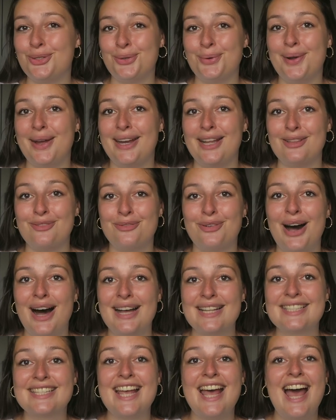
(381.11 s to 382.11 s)
do in
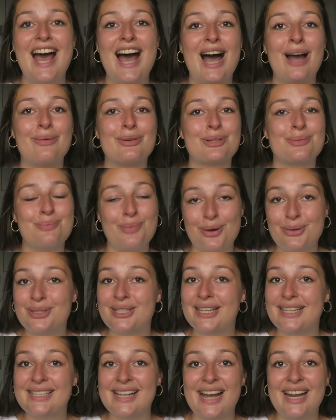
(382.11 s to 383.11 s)
advance. I was most
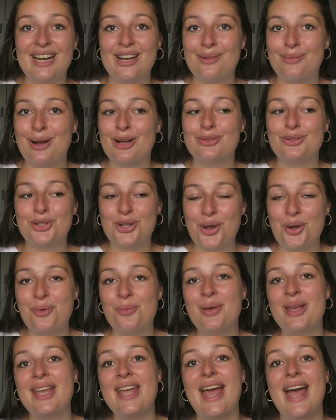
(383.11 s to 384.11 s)
excited about
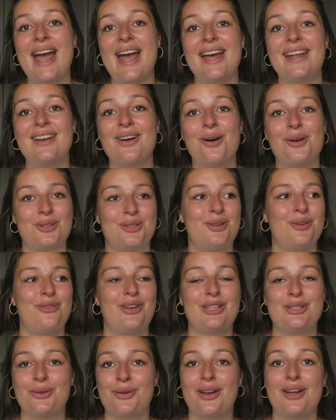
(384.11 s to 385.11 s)
Chobe, and also
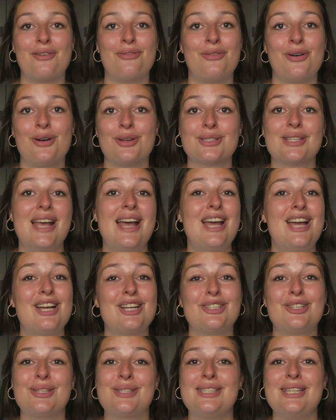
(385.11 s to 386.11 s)
Victoria Falls
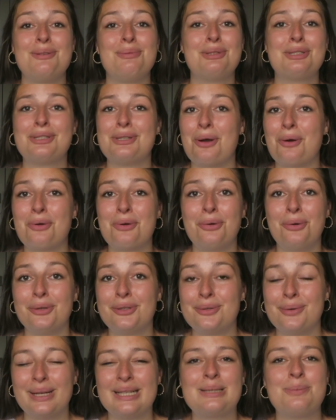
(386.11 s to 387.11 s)
just seemed so cool
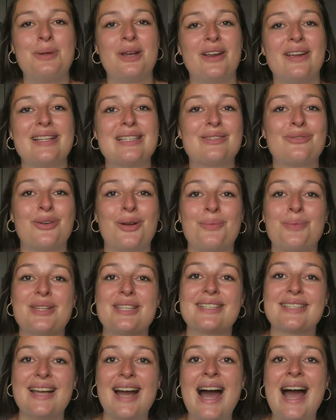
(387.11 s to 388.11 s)
to experience from the
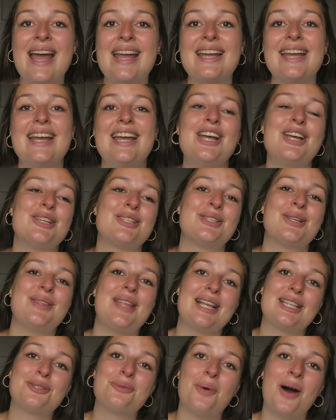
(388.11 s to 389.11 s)
sky. So
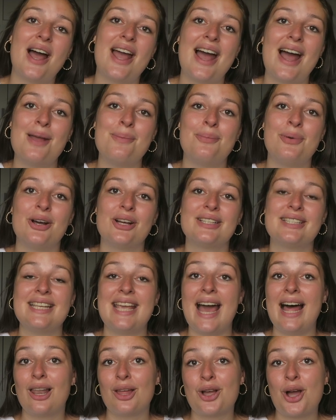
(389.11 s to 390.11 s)
that's why I booked the
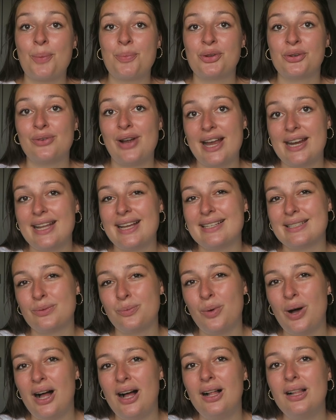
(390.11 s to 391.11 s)
helicopter ride as
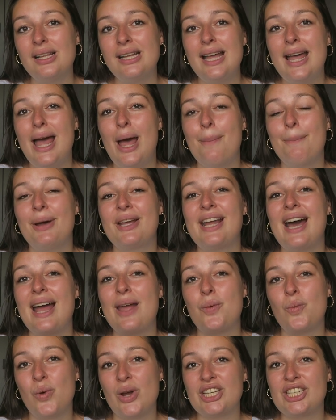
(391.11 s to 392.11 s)
well. But
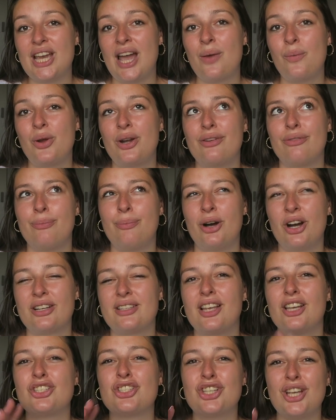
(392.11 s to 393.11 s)
I wish I would have
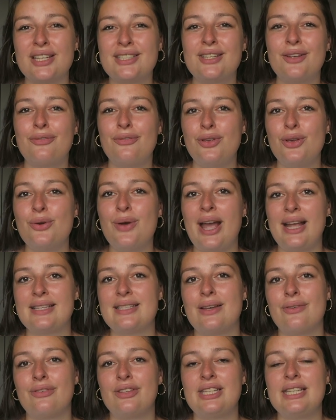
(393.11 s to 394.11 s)
booked just a few
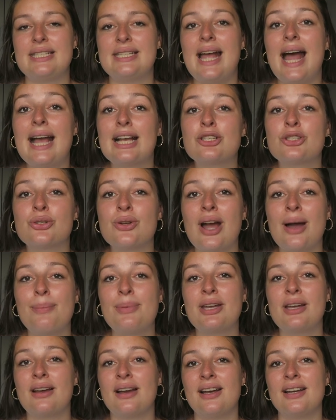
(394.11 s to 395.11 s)
activities extra,
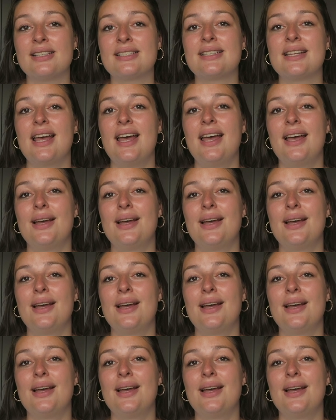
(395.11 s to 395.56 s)
because